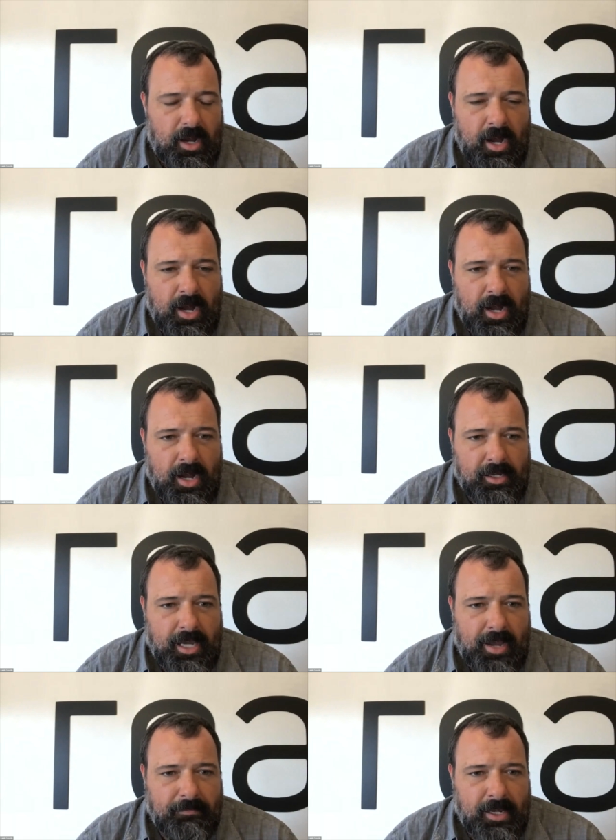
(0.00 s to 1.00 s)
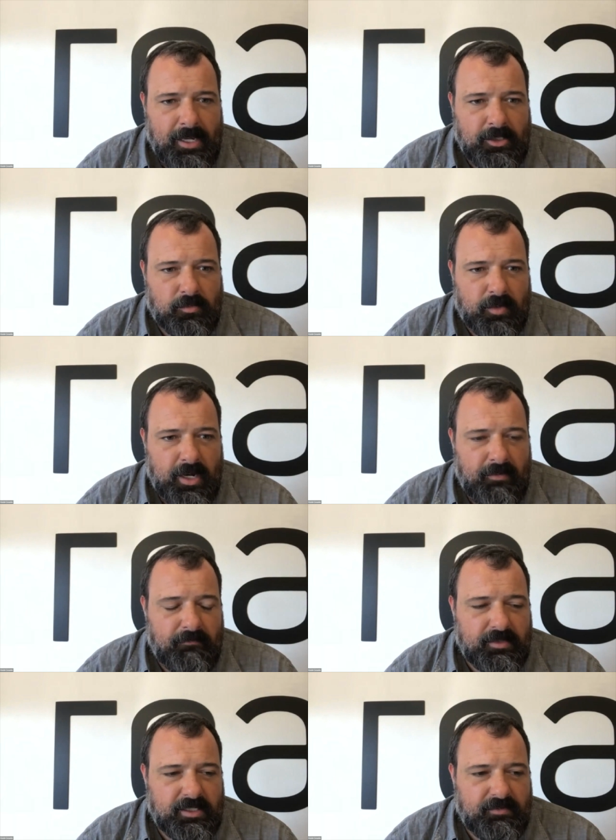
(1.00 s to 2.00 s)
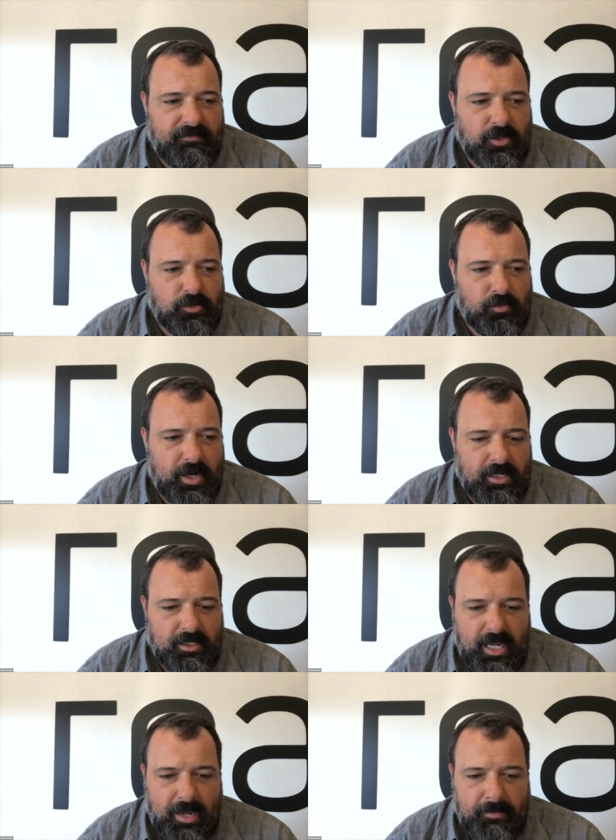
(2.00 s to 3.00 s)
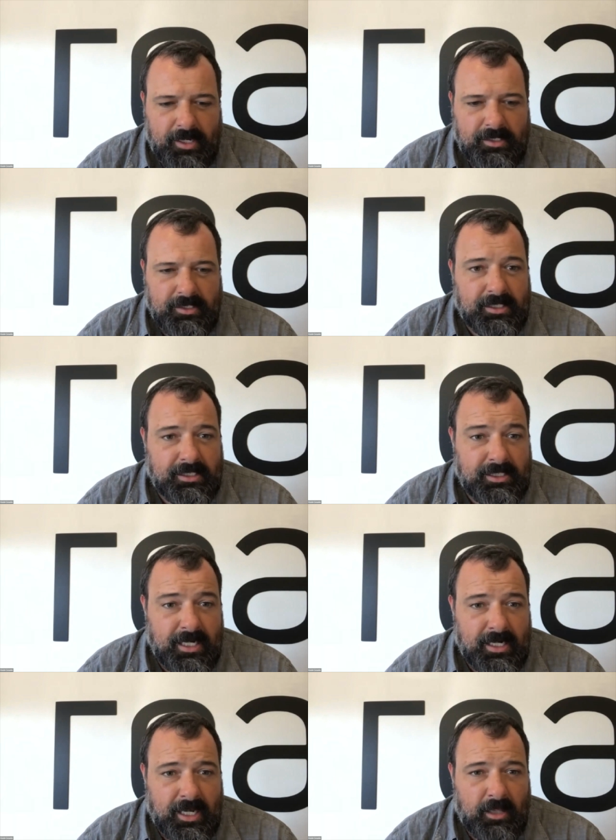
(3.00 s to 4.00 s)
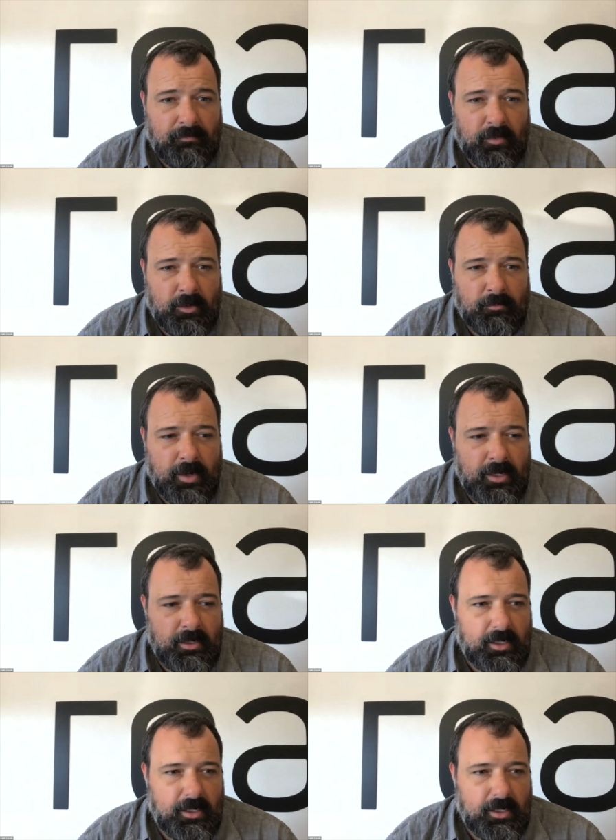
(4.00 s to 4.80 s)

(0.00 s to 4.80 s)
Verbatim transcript: uh, cap gains rate, federal rate, cap gains, state of California rate.